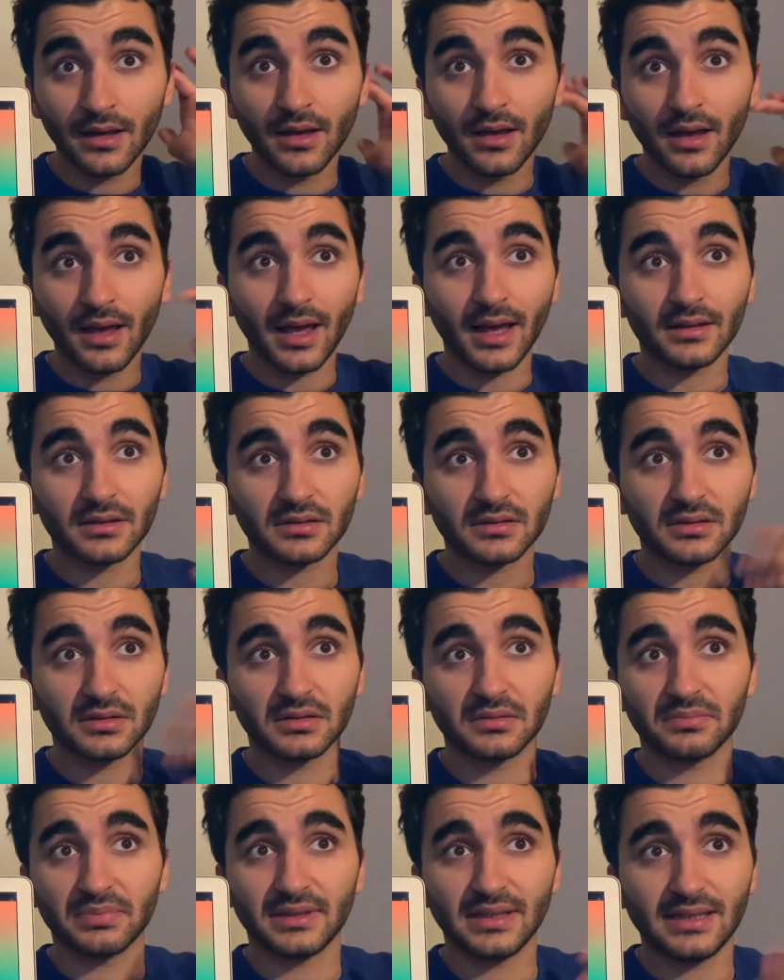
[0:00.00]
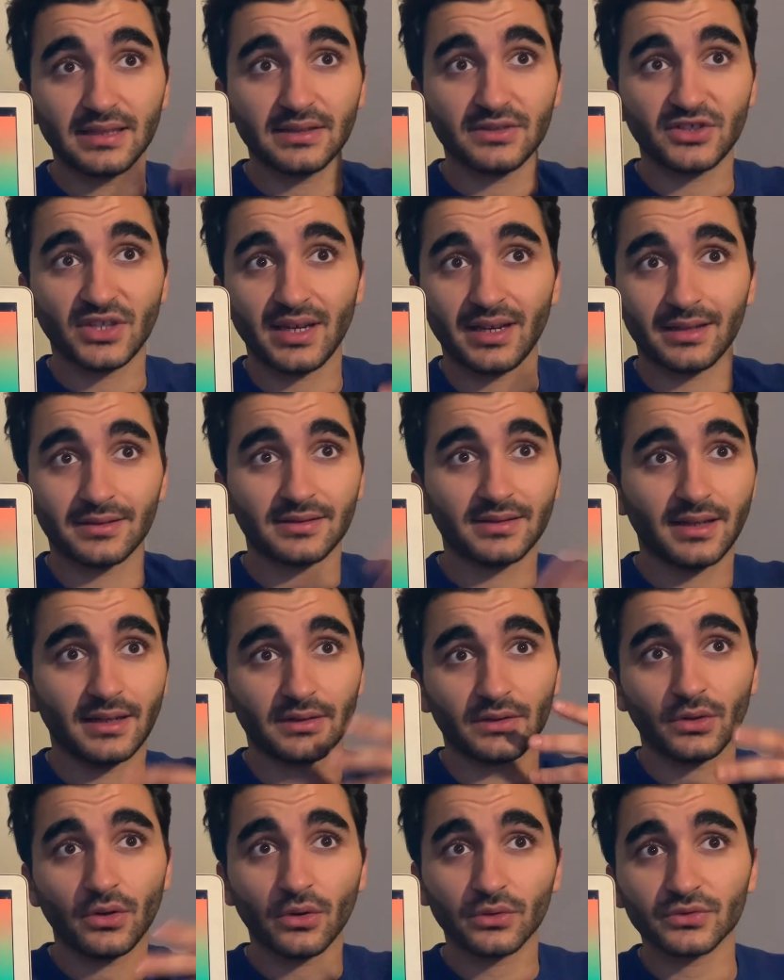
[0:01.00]
and please check and sign the
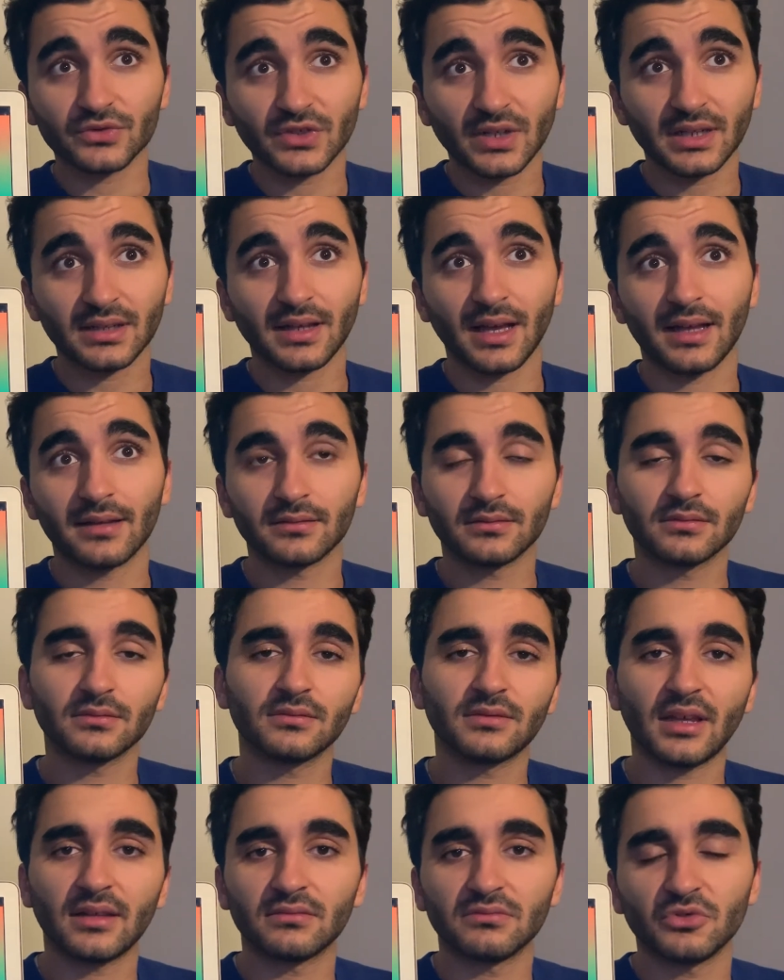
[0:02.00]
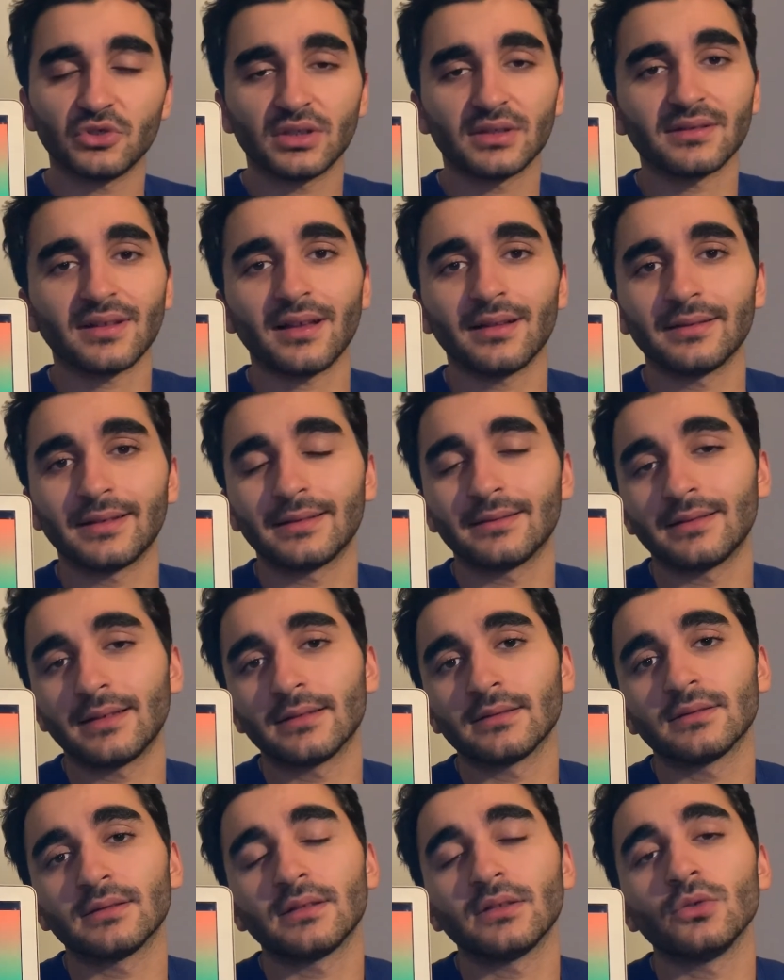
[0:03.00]
contract, and then you can tell that
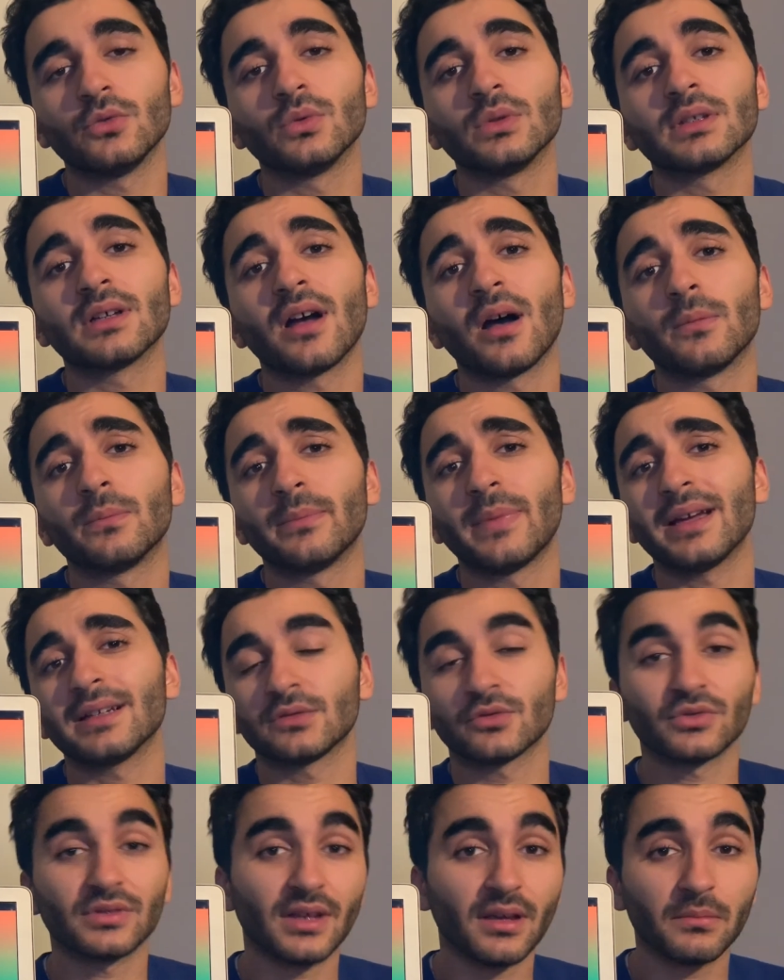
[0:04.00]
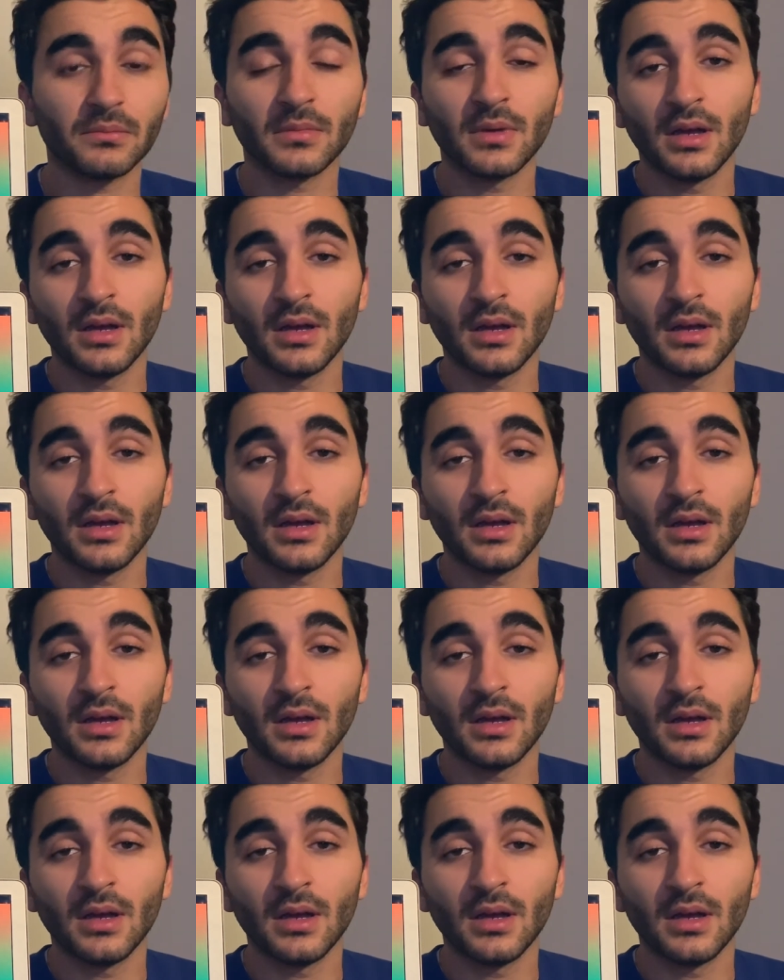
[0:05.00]
you will come back to them